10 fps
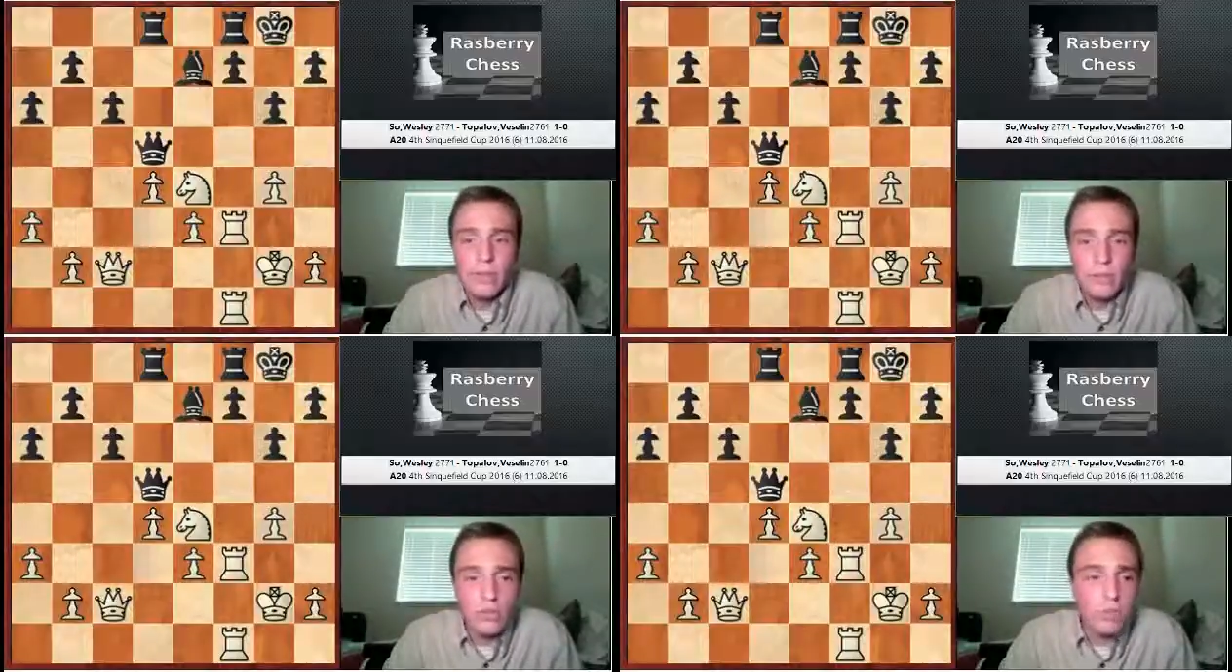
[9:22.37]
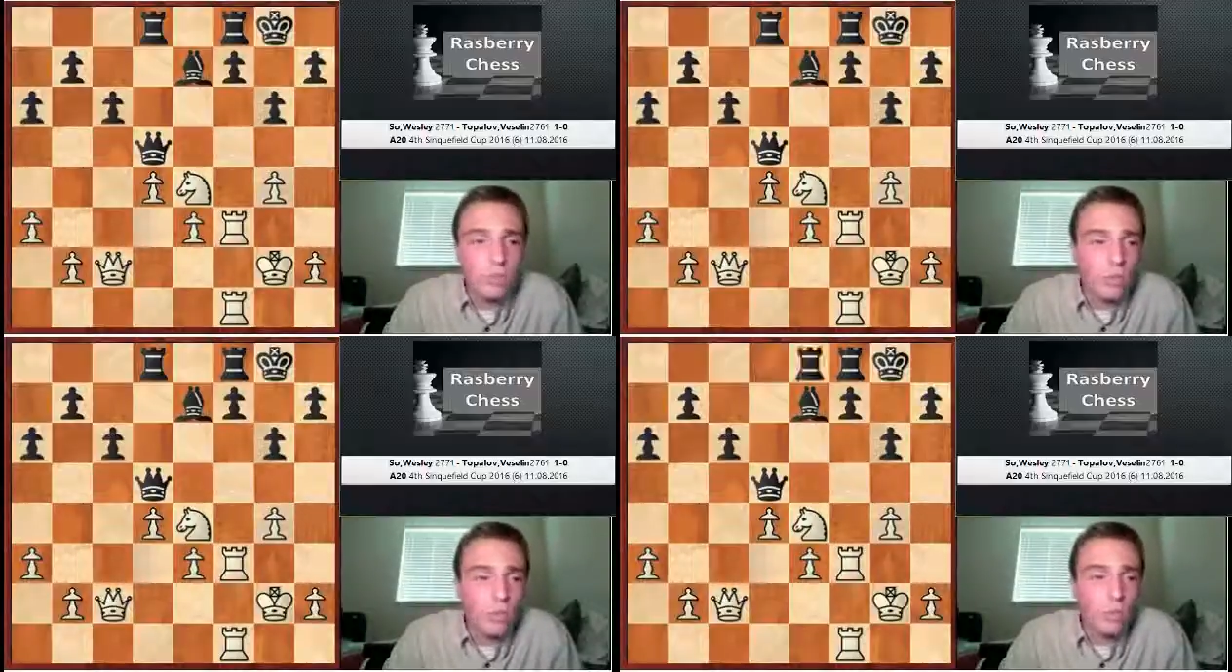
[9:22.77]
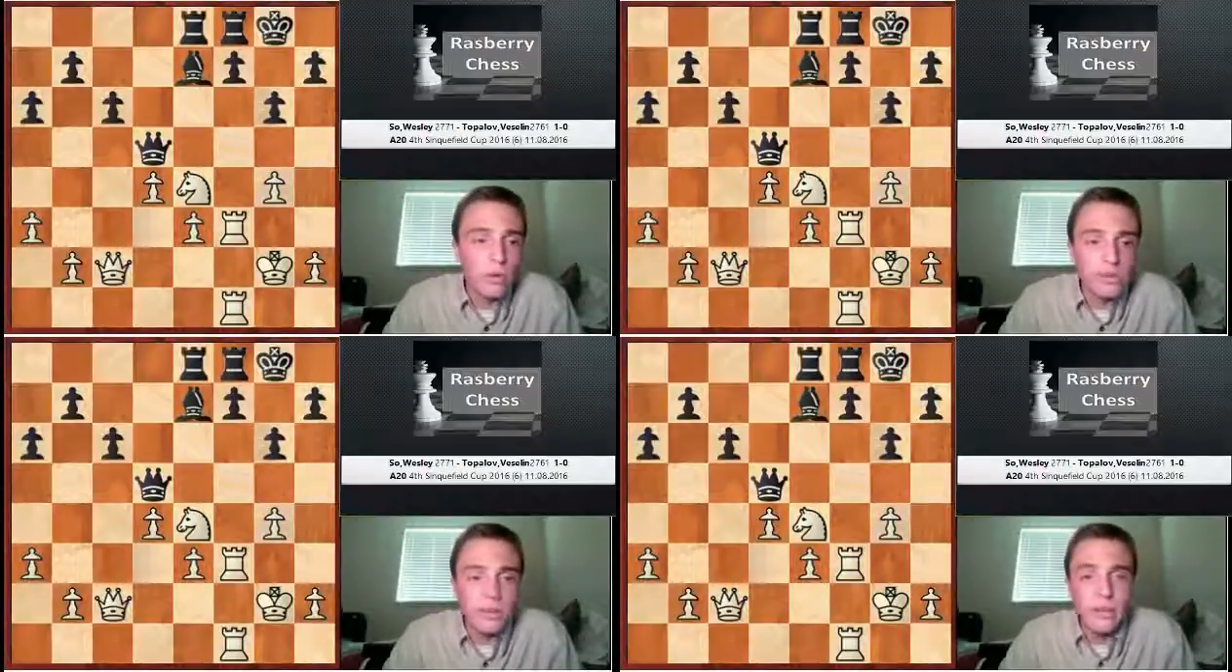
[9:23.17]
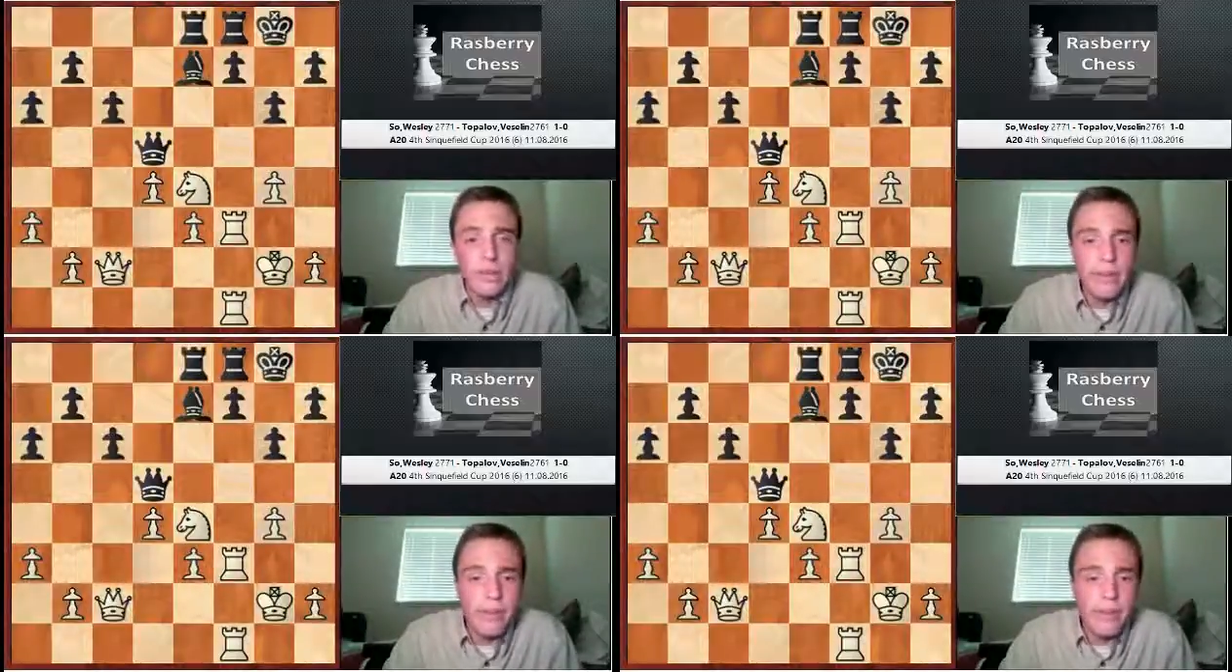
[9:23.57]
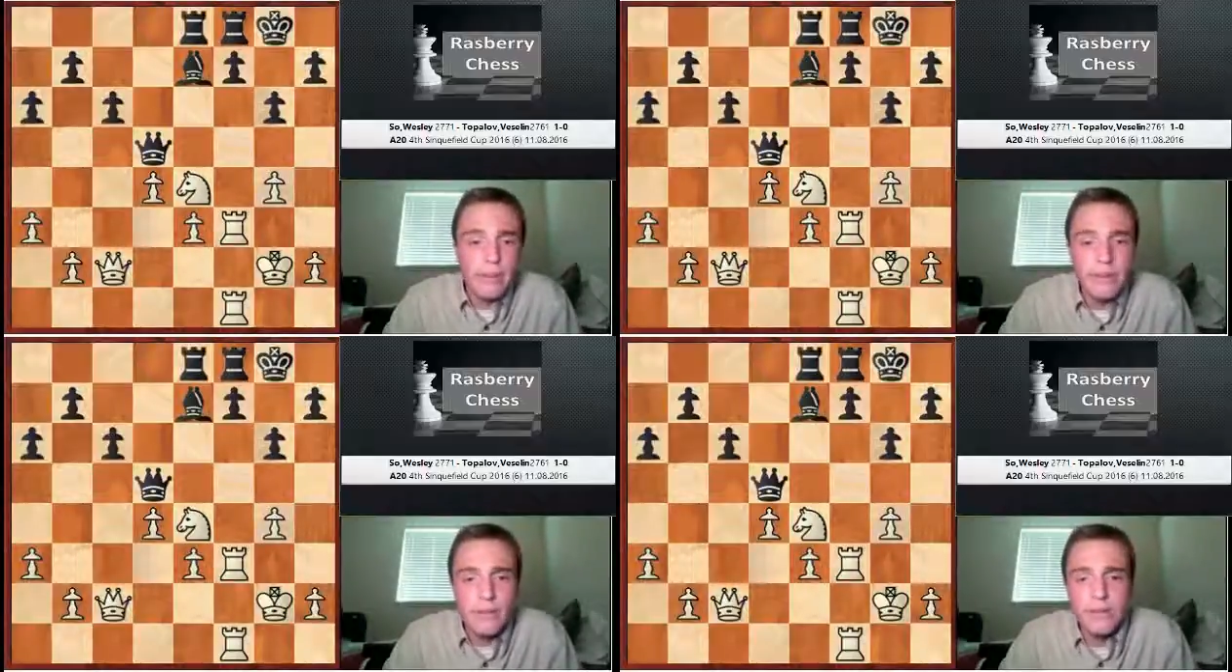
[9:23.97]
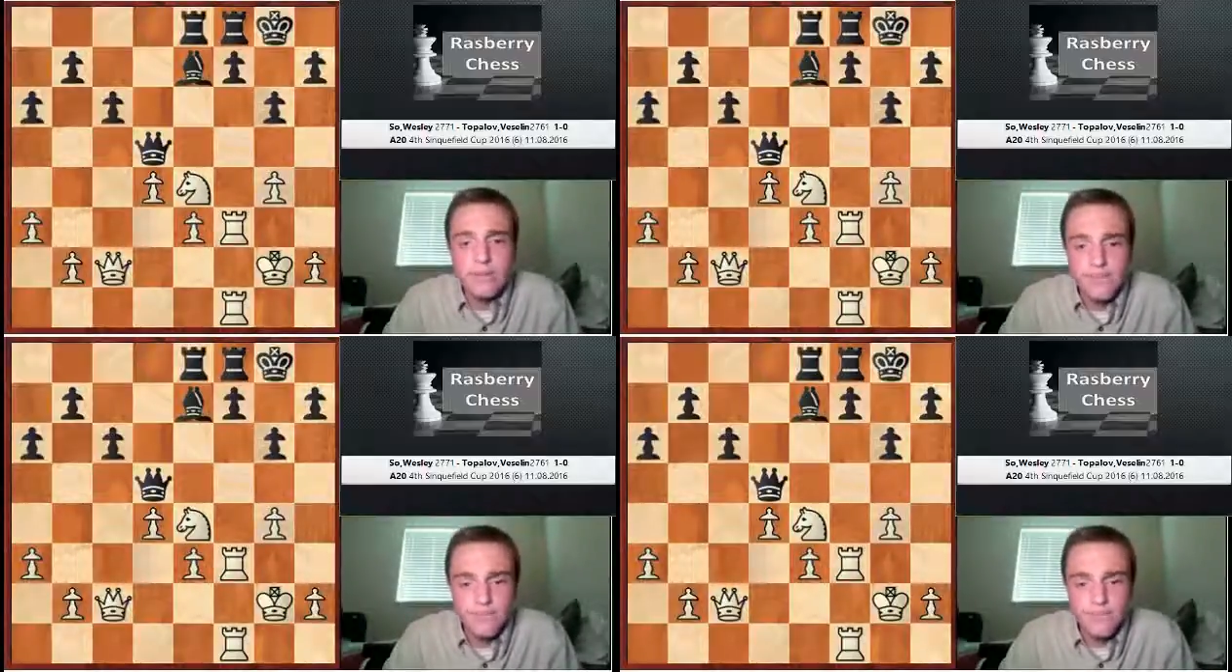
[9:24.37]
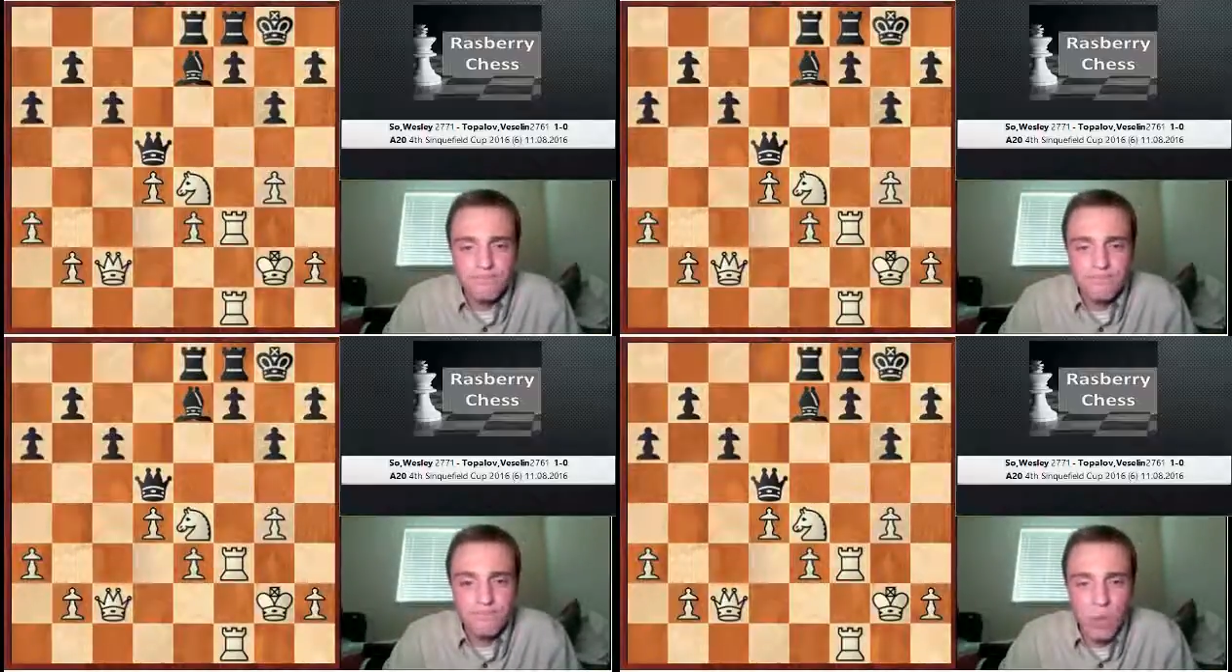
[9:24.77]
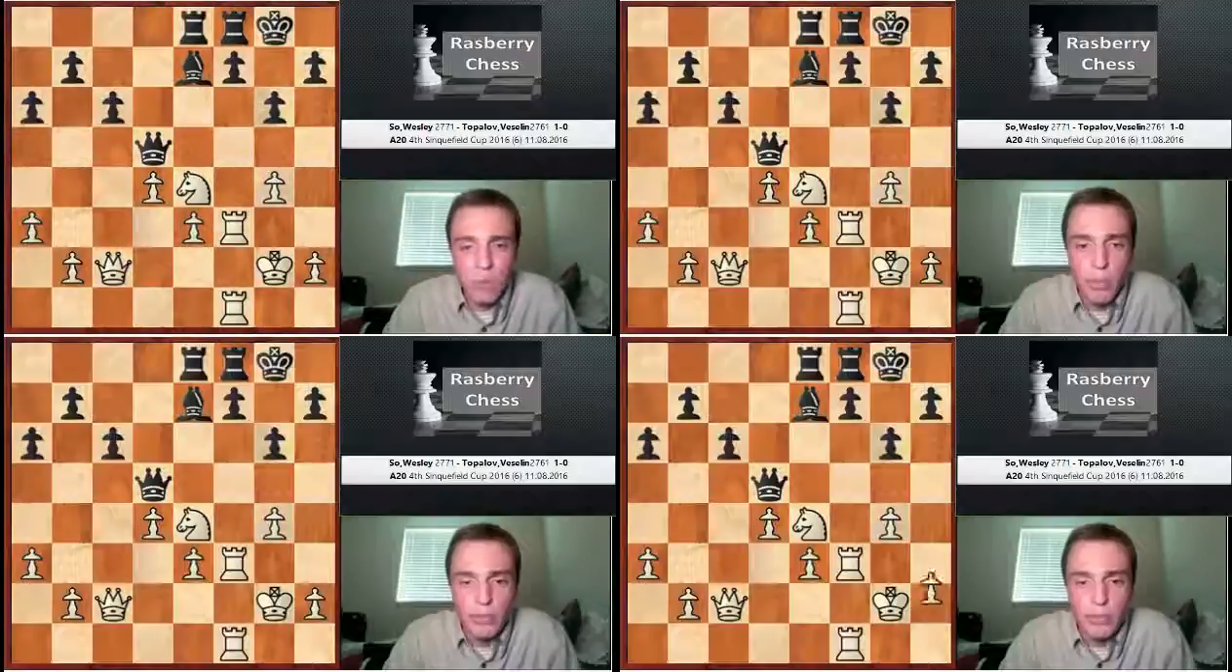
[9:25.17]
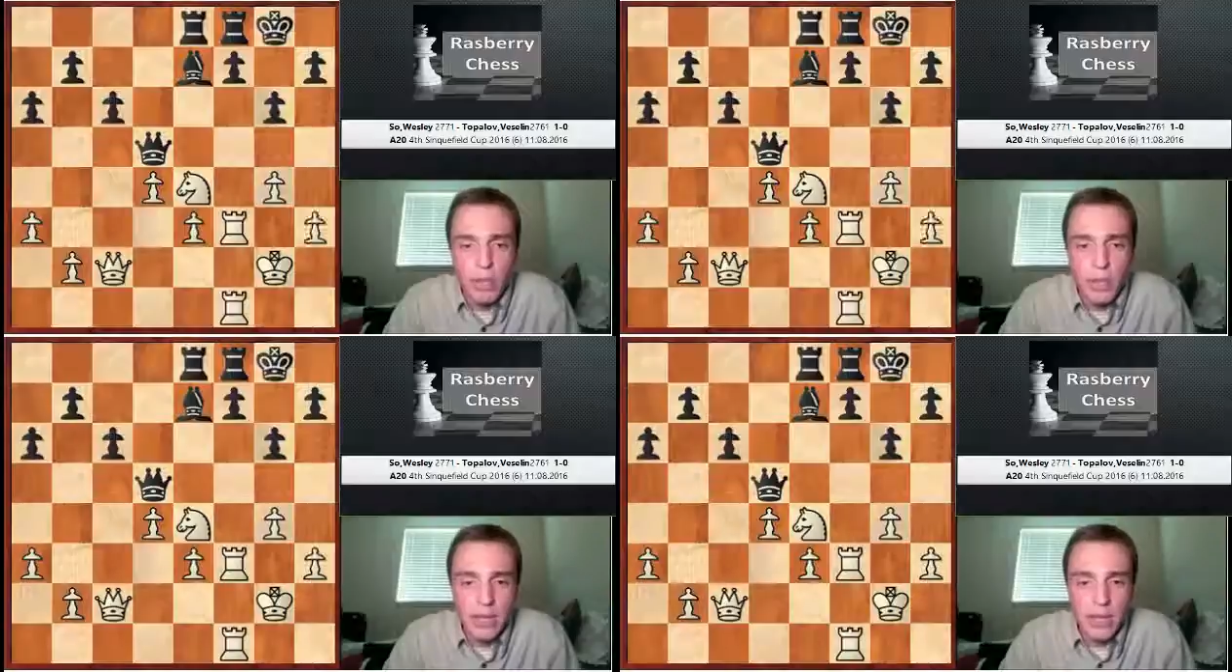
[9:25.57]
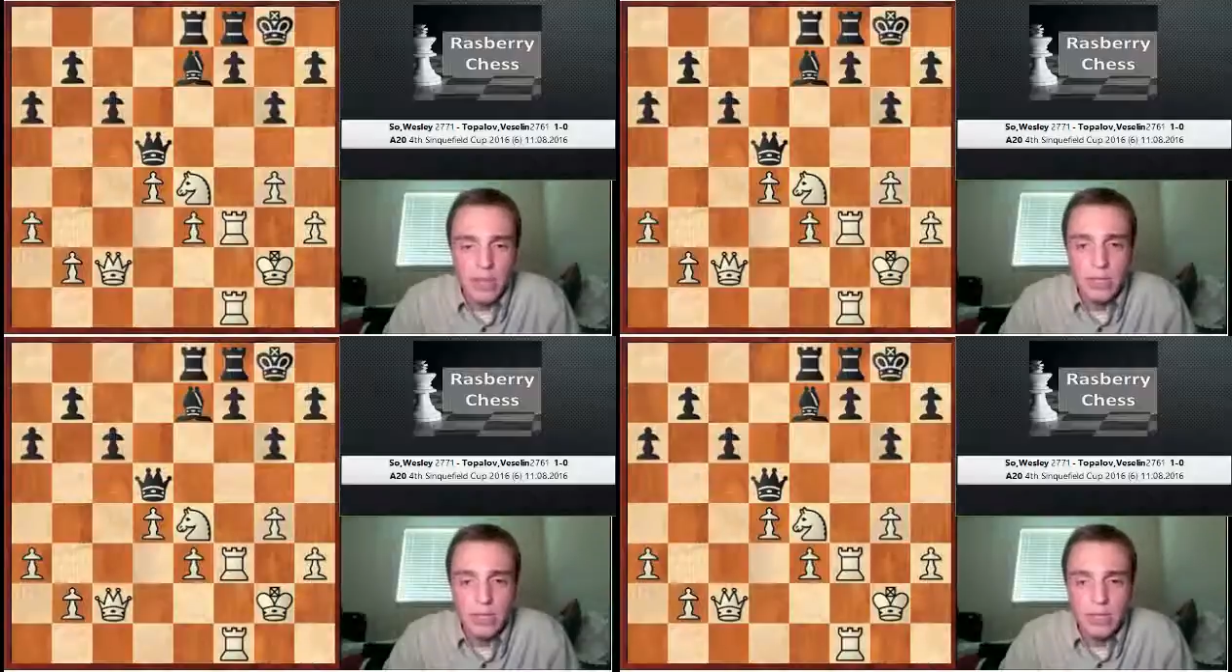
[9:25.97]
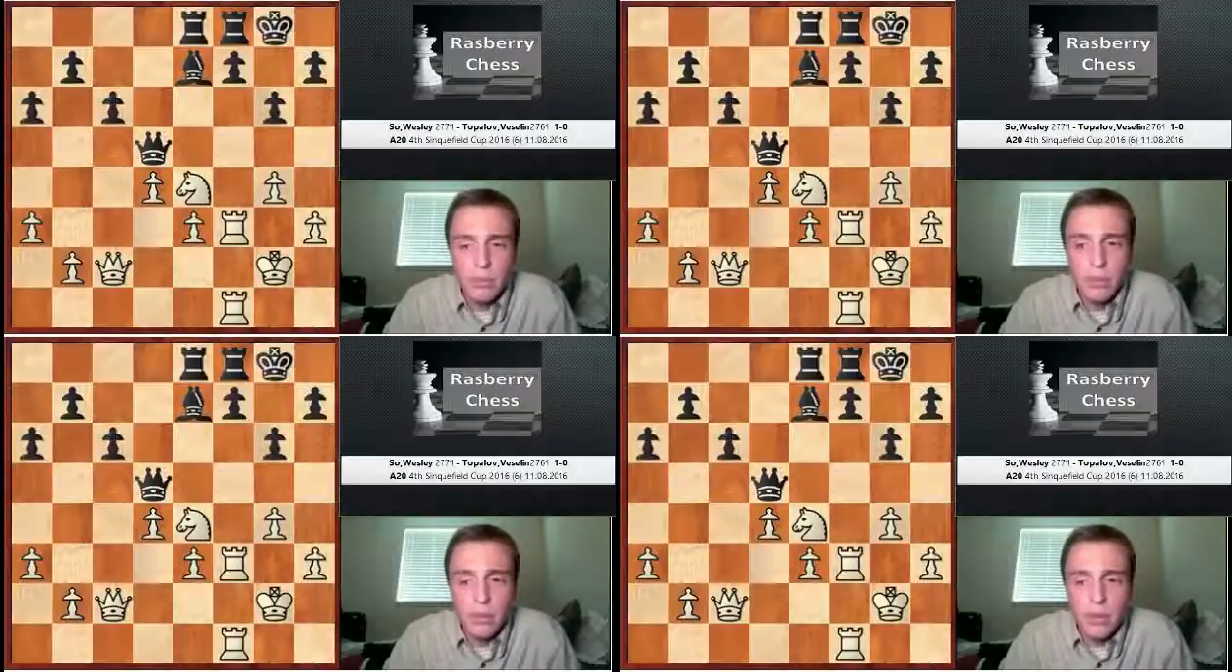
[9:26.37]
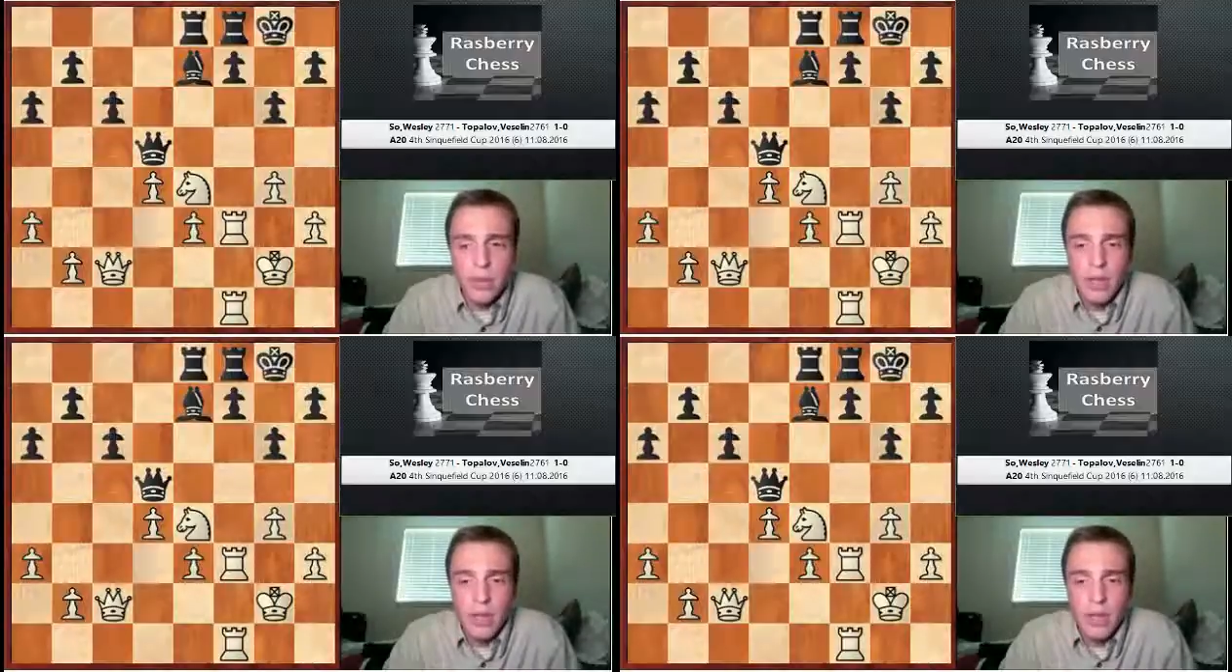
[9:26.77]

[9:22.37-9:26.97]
he chose to move rook d e8, possibly aiming at e3 at some point.